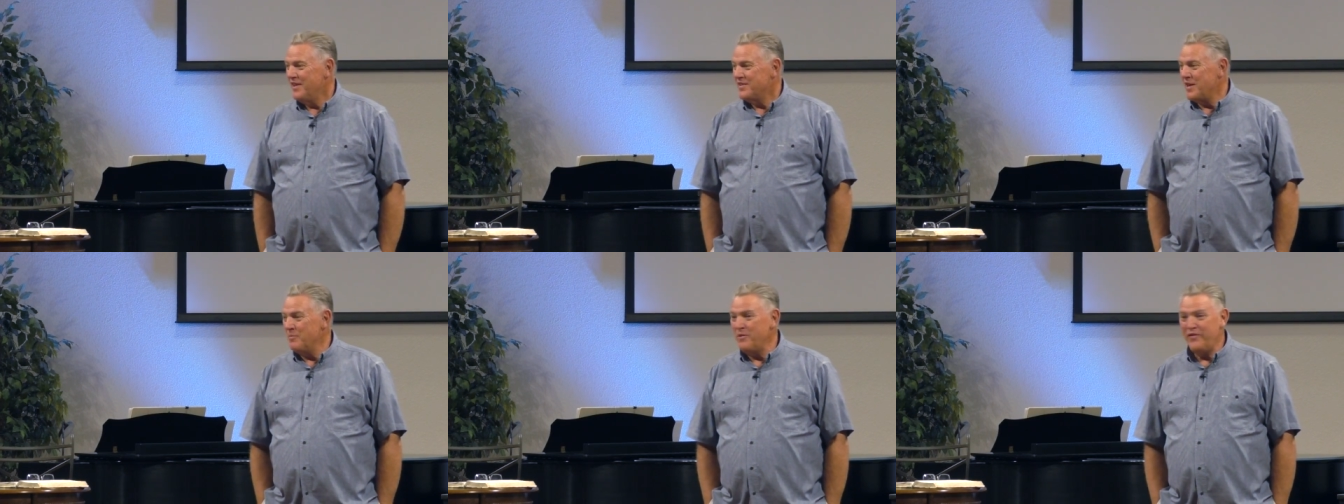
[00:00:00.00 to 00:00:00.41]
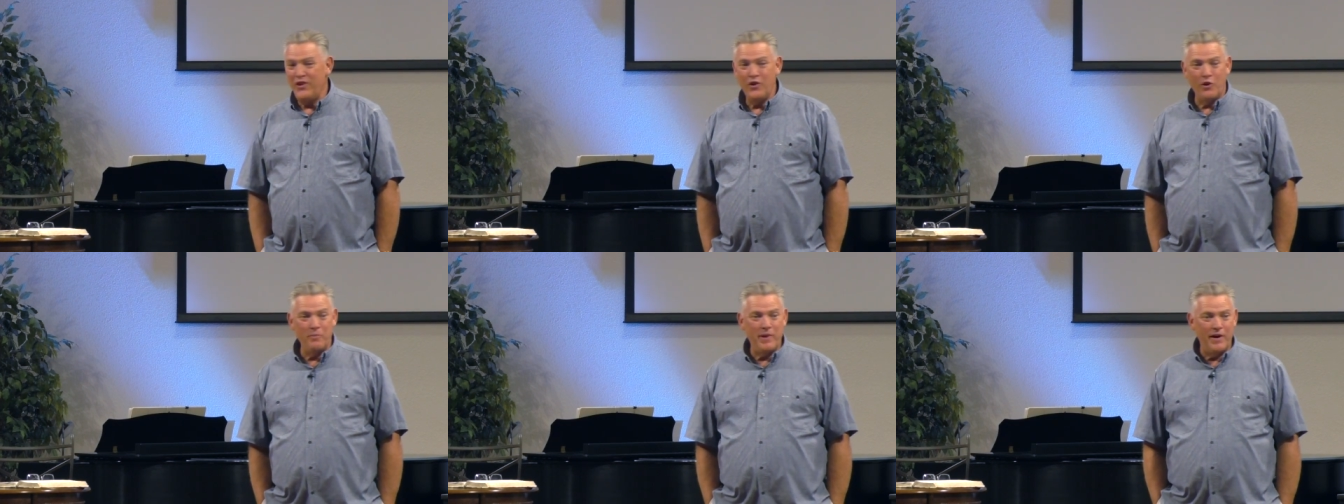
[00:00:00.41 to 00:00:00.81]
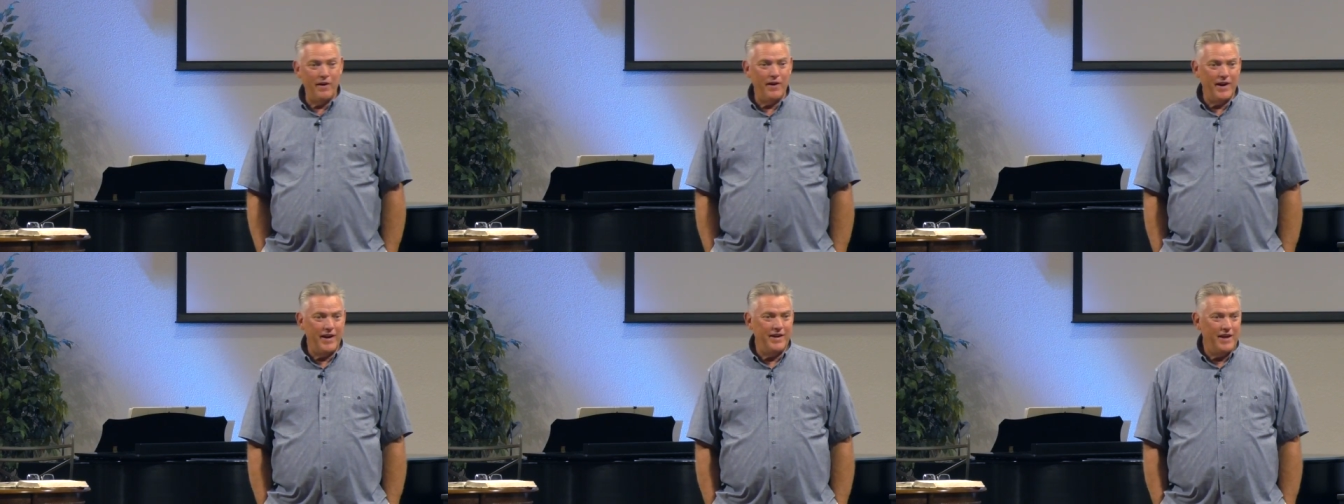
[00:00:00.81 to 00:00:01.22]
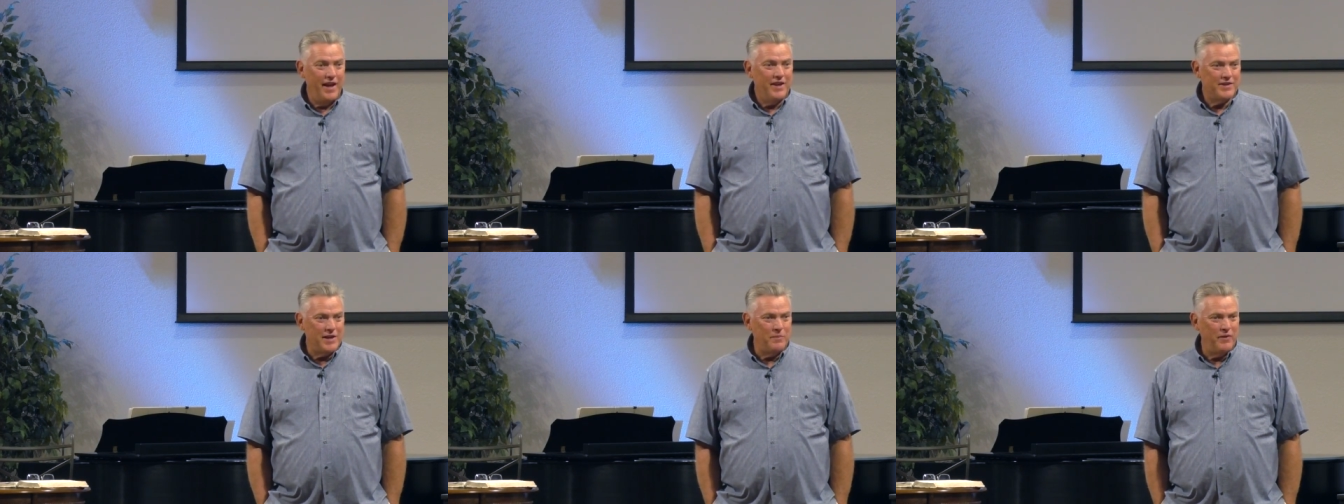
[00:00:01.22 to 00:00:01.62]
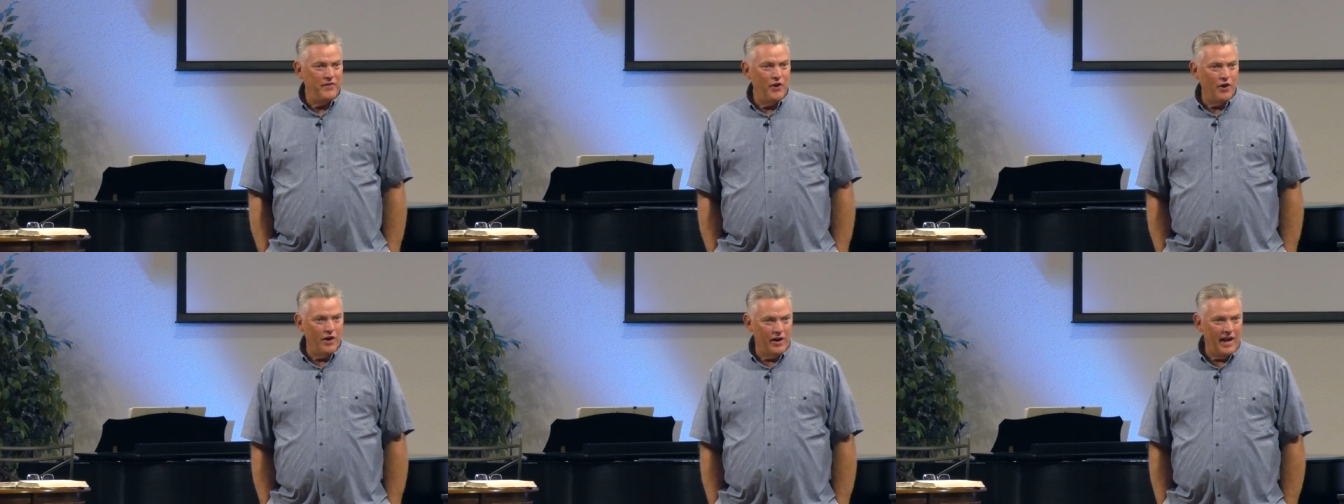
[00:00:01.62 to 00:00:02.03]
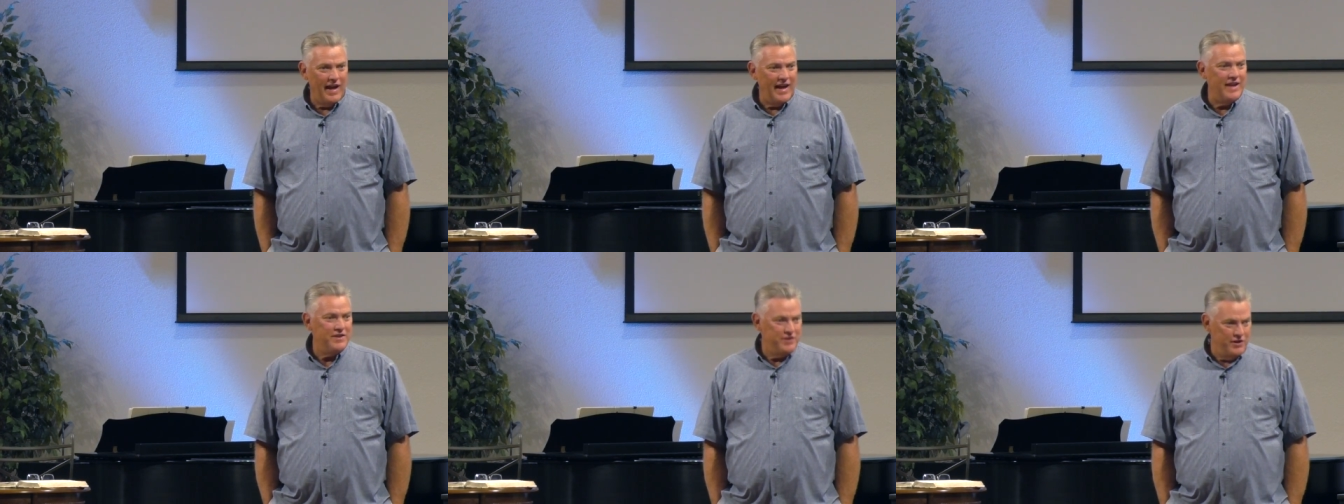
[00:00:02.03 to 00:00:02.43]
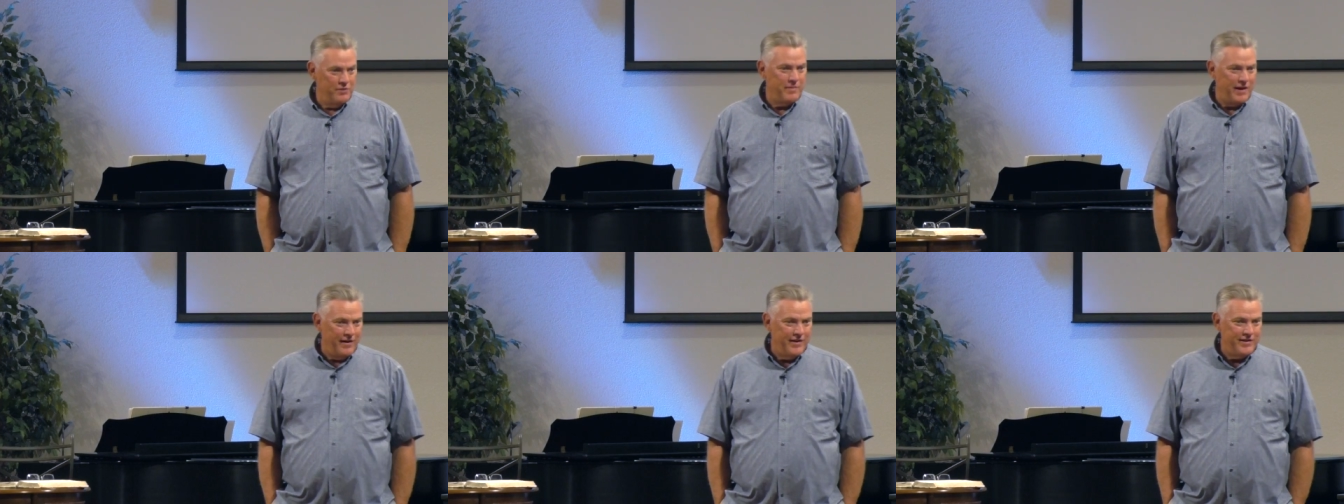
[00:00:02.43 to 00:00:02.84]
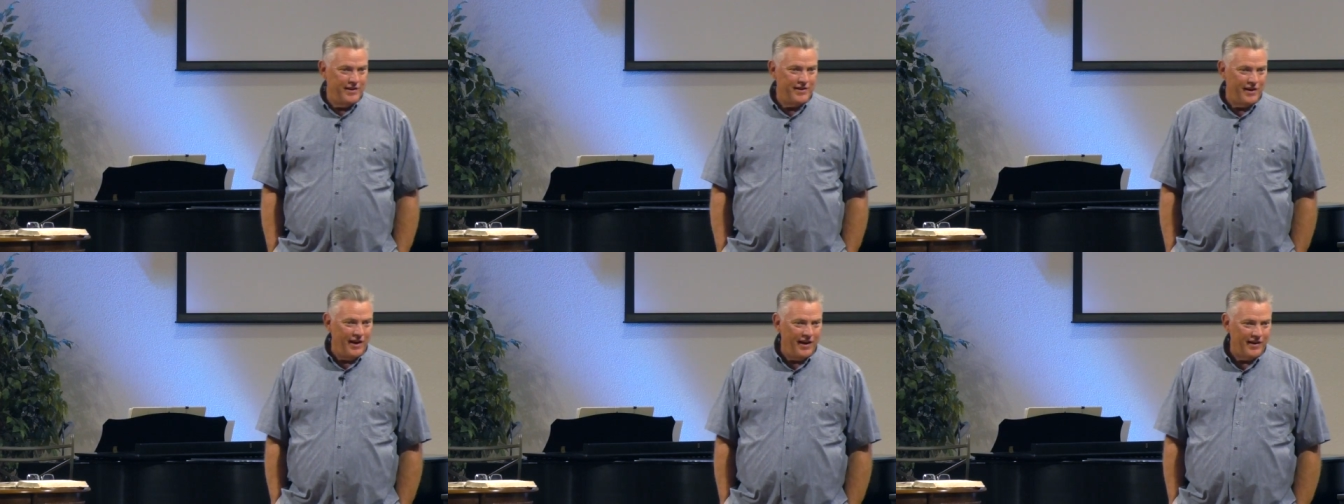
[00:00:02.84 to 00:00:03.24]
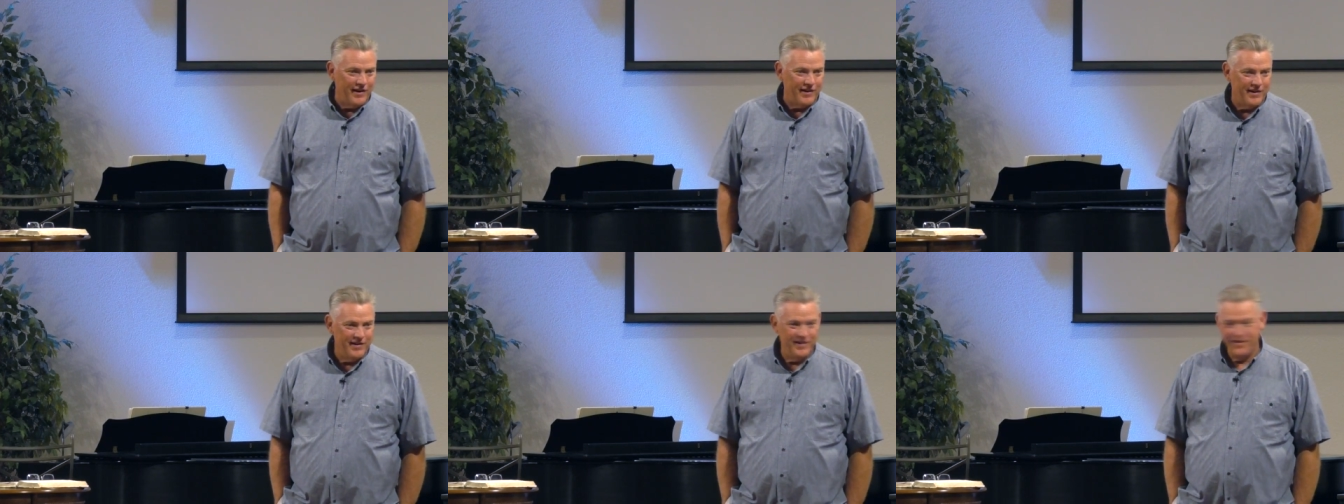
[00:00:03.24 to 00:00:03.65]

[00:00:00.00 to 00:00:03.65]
Some of you are married, some of you are lions, and you're married to an otter.